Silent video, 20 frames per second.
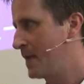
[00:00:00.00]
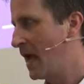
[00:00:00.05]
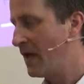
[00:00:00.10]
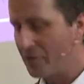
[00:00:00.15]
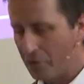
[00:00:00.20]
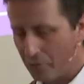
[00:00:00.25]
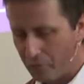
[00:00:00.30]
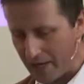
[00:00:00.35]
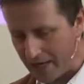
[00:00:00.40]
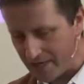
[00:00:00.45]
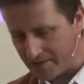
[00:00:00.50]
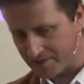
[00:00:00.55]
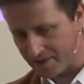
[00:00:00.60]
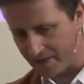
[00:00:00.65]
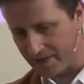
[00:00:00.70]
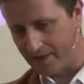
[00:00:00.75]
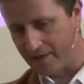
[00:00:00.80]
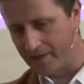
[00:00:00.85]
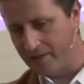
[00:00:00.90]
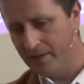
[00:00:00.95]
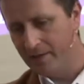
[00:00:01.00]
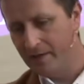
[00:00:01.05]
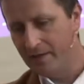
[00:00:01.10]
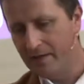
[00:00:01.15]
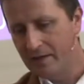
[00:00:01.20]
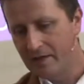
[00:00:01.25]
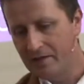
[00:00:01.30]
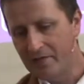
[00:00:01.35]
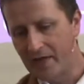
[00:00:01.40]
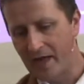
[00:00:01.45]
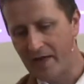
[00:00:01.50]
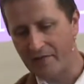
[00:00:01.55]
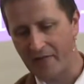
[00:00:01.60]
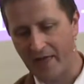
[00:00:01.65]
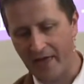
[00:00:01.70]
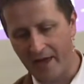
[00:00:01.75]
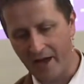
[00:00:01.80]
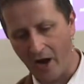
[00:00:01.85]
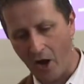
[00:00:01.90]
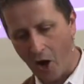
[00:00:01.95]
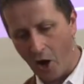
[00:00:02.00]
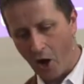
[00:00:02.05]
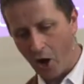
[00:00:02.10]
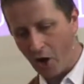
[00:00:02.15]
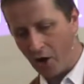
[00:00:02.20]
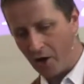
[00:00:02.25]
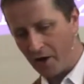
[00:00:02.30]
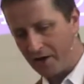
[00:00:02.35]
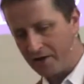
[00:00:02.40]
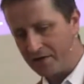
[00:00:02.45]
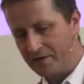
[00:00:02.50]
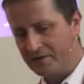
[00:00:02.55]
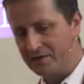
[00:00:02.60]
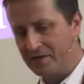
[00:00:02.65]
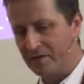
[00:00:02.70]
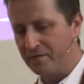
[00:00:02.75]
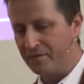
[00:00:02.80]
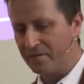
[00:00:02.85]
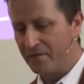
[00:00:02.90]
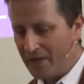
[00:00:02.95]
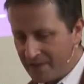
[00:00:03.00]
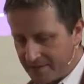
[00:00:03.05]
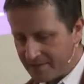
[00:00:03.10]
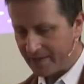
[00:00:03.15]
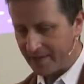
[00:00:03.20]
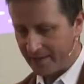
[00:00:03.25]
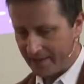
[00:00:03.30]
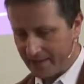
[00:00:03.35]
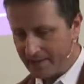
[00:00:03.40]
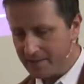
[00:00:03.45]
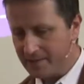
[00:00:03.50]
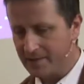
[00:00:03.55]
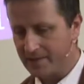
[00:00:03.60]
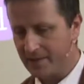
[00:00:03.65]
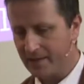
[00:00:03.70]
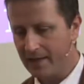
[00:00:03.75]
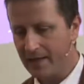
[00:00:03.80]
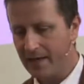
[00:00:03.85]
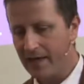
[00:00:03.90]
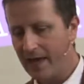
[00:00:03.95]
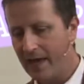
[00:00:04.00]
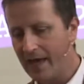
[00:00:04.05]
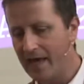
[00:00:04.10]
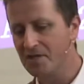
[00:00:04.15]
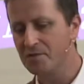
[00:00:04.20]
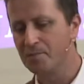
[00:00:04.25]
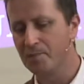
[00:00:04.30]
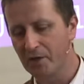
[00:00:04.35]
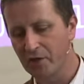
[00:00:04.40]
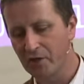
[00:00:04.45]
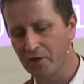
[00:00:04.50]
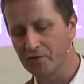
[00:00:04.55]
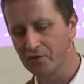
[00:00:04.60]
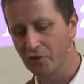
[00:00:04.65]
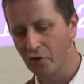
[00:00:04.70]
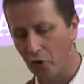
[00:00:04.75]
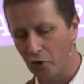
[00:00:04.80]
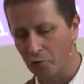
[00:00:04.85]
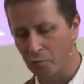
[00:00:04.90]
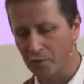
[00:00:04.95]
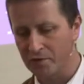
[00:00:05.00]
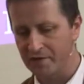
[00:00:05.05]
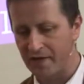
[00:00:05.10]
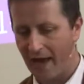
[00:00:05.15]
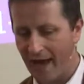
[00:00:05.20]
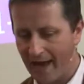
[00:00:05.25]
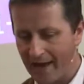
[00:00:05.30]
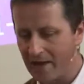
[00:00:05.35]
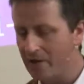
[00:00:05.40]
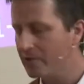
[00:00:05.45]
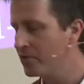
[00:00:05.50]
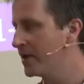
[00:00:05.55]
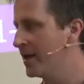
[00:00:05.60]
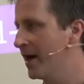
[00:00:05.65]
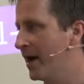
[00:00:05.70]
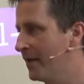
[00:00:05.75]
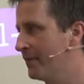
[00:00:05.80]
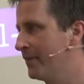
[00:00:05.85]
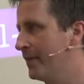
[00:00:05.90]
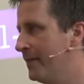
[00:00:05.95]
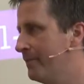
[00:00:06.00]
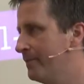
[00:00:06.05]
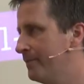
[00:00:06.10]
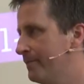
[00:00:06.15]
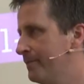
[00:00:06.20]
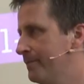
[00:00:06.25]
The reason that they are defeated is because God was angry at them.